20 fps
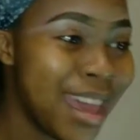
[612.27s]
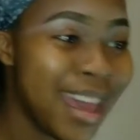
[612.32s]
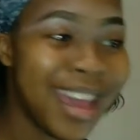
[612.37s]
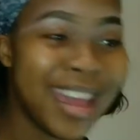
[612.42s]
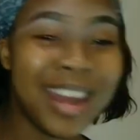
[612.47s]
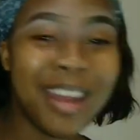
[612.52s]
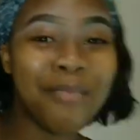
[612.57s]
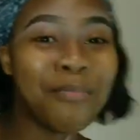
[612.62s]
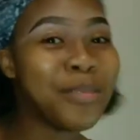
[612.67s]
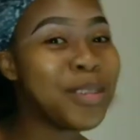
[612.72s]

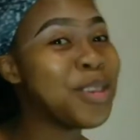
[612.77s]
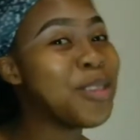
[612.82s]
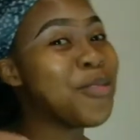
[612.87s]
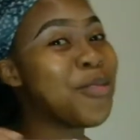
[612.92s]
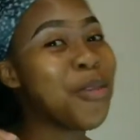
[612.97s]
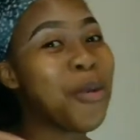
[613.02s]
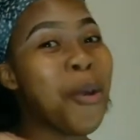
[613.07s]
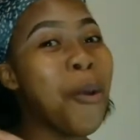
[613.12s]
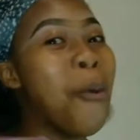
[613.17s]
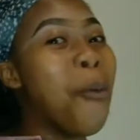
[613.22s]
And I've been here
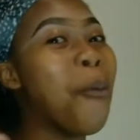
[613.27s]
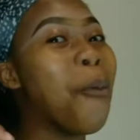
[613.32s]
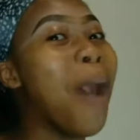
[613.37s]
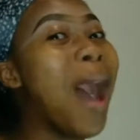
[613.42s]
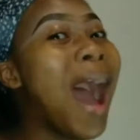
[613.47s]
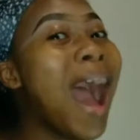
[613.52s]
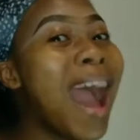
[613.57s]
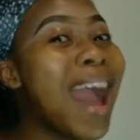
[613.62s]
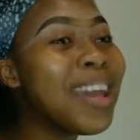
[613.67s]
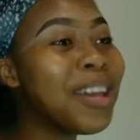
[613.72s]
for a
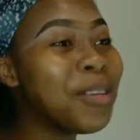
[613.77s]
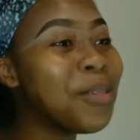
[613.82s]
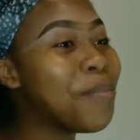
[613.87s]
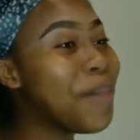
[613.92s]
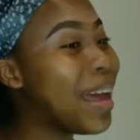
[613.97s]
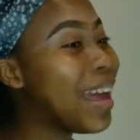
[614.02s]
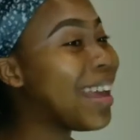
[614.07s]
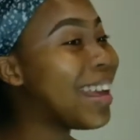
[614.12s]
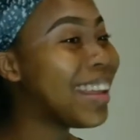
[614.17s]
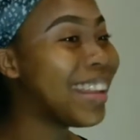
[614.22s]
while,
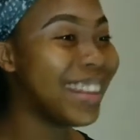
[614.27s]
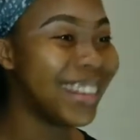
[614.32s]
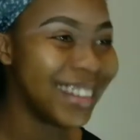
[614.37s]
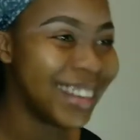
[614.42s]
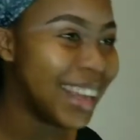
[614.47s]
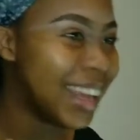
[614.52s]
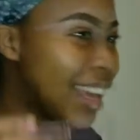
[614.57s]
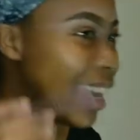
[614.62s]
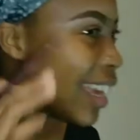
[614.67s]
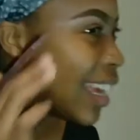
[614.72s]
man.
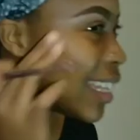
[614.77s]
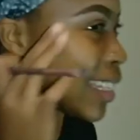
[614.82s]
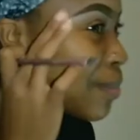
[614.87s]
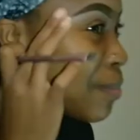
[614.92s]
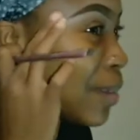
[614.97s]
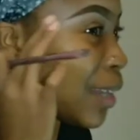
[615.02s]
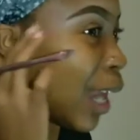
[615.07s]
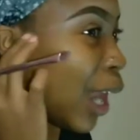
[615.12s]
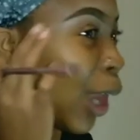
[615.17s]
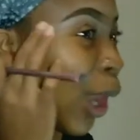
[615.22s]
It's
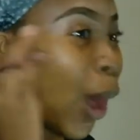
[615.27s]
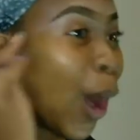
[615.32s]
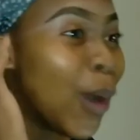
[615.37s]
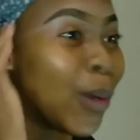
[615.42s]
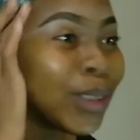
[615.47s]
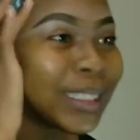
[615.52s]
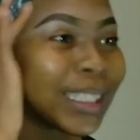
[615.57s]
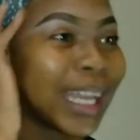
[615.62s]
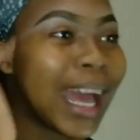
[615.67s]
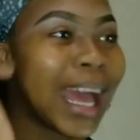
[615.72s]
been a
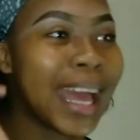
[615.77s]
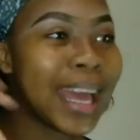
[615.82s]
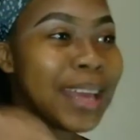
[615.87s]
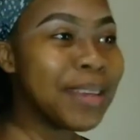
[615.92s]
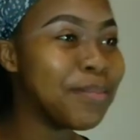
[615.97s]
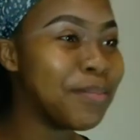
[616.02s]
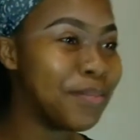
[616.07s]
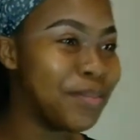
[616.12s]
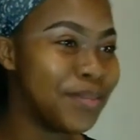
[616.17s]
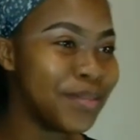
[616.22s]
long
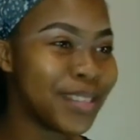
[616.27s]
time.